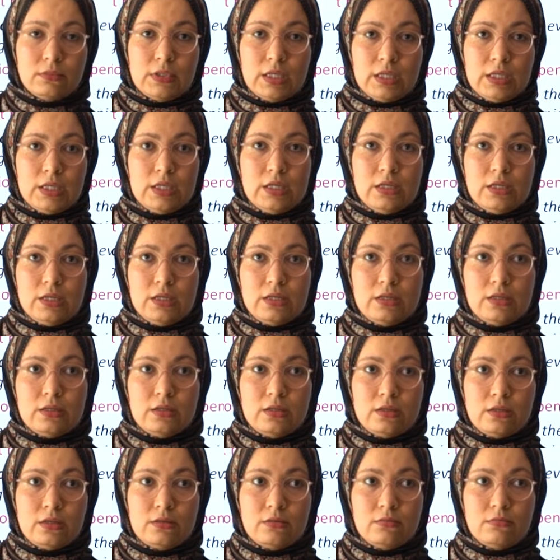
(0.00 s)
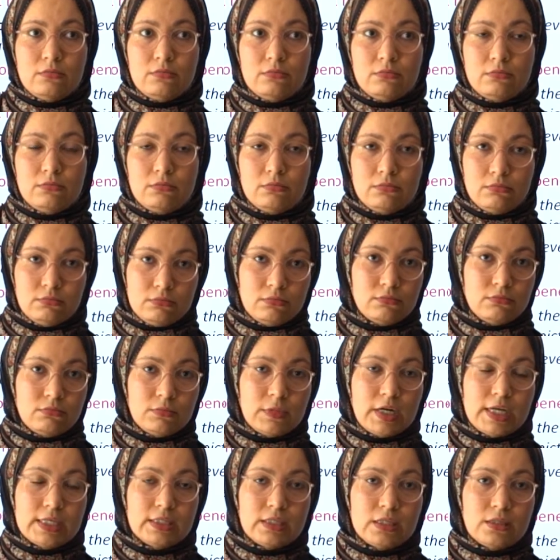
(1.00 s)

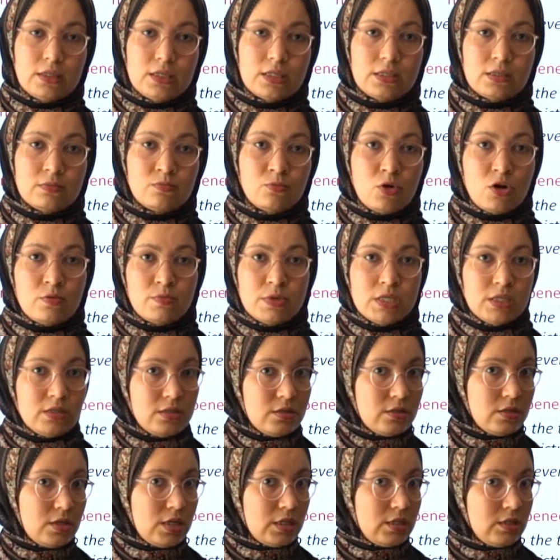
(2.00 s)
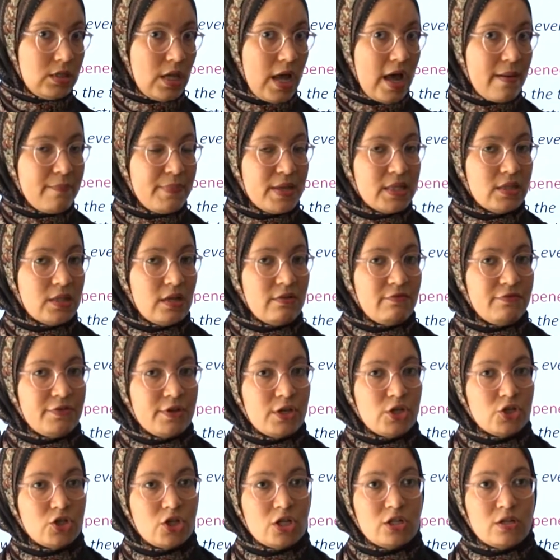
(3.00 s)
right at this moment, it happened and
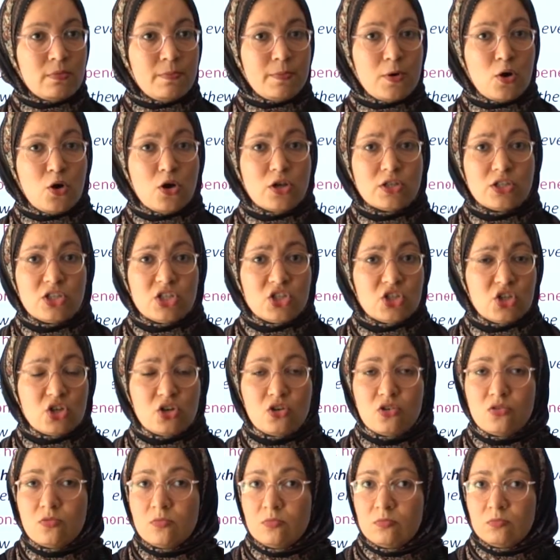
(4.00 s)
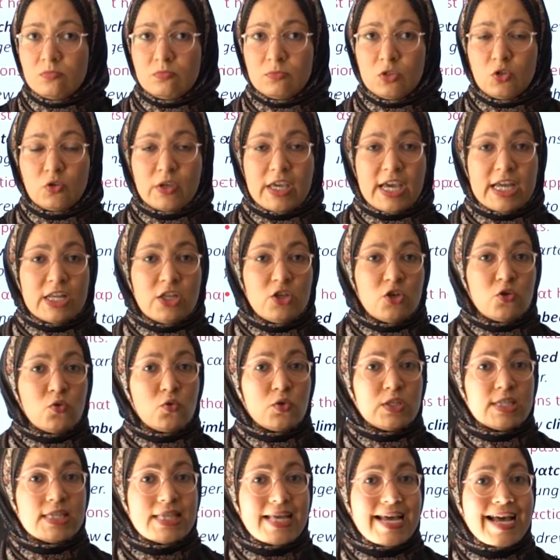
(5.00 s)
finished in the past, so you can
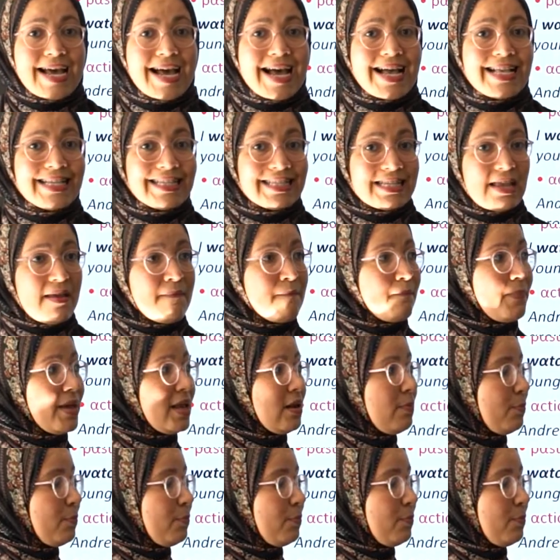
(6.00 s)
use the simple